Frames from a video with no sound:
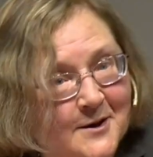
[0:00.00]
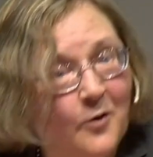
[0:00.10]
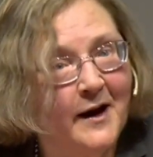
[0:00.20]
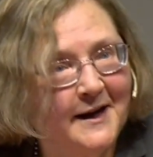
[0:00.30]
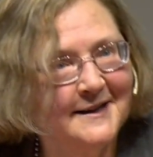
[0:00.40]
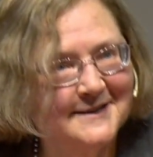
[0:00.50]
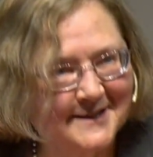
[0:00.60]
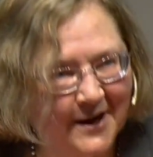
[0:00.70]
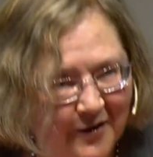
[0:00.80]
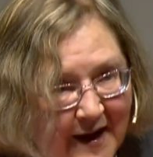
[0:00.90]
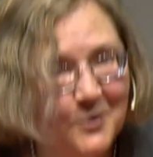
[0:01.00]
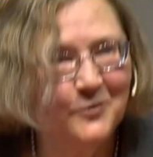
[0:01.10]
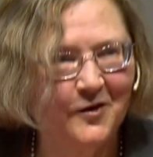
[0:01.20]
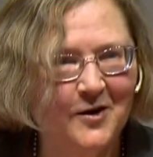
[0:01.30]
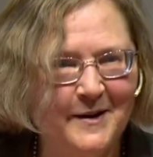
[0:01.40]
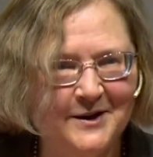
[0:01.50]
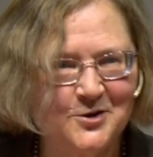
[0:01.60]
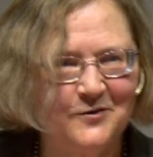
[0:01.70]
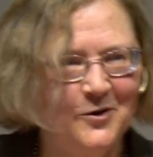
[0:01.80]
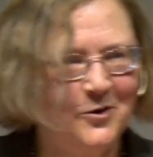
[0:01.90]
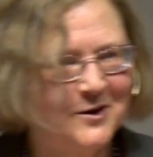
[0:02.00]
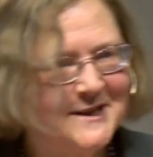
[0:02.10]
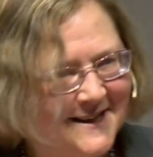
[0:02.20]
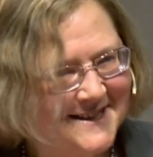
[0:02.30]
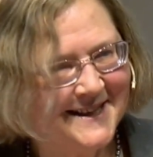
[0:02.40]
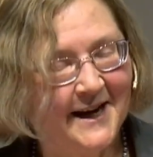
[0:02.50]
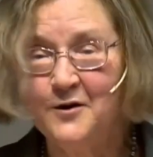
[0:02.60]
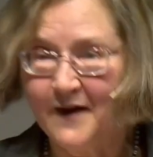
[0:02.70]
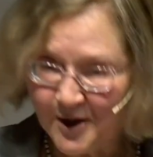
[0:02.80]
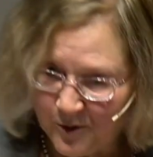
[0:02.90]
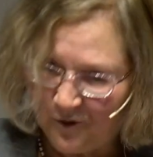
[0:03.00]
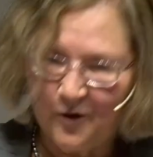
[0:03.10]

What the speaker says: So I'd like to say thank you very much for your attention and thank you